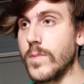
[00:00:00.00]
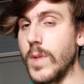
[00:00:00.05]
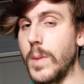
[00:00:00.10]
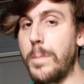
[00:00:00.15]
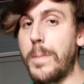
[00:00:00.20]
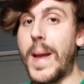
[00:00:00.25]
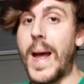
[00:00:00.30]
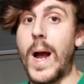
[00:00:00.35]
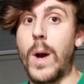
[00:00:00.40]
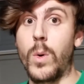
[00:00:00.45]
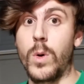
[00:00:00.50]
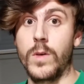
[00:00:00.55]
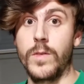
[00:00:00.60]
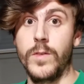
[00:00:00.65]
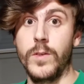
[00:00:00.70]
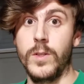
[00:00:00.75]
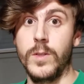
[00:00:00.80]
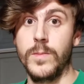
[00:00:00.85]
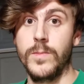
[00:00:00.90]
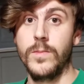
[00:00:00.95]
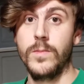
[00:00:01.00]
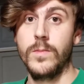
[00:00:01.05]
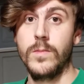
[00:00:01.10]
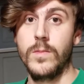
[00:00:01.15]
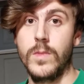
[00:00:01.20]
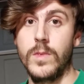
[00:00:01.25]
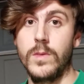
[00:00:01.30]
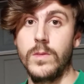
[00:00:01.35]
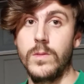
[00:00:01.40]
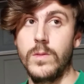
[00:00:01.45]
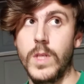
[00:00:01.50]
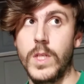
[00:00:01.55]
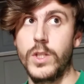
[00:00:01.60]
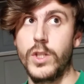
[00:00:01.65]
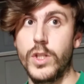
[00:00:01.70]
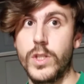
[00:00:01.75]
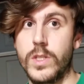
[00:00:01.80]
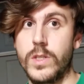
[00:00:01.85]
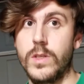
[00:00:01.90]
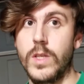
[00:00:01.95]
powerful. Let's
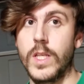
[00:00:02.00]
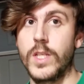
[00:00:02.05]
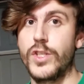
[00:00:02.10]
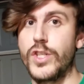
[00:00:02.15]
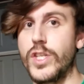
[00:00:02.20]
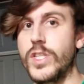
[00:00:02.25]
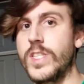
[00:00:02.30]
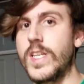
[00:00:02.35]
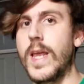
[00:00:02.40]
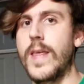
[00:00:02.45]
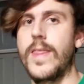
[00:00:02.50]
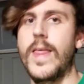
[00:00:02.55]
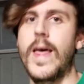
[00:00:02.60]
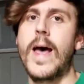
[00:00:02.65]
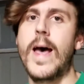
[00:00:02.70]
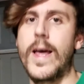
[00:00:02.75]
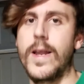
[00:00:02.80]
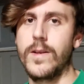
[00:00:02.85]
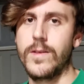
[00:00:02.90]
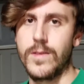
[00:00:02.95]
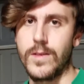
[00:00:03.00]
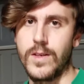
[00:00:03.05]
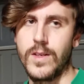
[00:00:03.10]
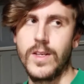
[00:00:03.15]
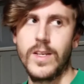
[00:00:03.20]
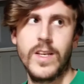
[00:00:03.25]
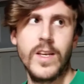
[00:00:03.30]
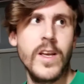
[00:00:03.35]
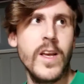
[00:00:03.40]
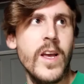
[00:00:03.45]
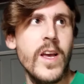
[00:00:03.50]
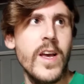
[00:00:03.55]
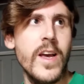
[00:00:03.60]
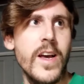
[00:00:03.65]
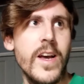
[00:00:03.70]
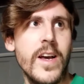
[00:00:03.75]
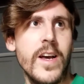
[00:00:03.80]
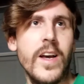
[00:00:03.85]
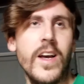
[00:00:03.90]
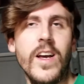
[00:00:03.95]
just say that.
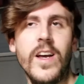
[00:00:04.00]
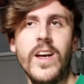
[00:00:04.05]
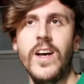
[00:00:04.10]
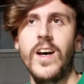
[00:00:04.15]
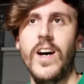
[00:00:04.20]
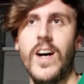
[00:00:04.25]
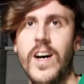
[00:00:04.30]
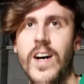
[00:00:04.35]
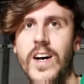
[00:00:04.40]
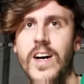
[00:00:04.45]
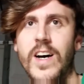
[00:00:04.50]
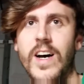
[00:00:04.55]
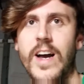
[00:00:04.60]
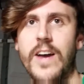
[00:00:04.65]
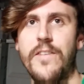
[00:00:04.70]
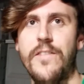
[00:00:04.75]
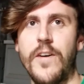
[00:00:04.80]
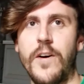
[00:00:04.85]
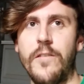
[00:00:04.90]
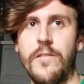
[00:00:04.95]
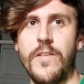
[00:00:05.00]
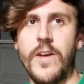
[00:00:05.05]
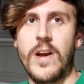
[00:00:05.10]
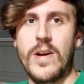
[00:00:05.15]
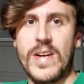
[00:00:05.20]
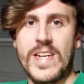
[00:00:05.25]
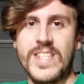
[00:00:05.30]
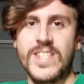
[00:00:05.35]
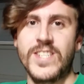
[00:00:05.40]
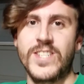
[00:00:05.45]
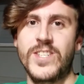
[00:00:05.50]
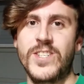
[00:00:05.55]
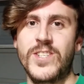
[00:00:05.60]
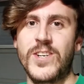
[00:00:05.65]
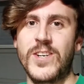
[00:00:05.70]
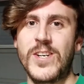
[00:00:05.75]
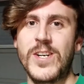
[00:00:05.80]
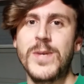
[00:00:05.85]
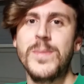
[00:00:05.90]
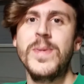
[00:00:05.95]
I felt very
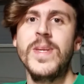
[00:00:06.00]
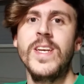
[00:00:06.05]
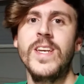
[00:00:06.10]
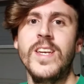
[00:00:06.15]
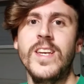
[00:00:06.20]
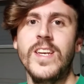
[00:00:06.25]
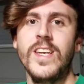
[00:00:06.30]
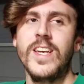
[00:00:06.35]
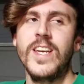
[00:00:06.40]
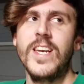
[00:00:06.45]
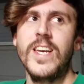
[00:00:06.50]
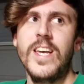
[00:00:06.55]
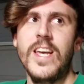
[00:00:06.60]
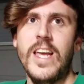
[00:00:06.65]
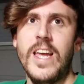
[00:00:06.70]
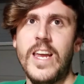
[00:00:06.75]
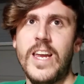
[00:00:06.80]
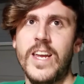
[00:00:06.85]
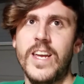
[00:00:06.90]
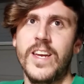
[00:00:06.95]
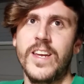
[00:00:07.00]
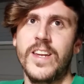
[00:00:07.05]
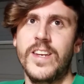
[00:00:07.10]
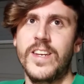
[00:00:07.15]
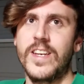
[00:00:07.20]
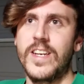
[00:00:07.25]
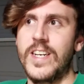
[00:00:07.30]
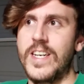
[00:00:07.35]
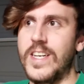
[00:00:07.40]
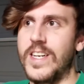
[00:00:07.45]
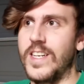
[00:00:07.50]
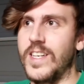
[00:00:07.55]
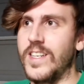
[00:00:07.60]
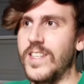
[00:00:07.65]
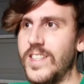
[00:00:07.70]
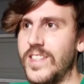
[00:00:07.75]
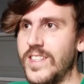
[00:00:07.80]
disturbed, and I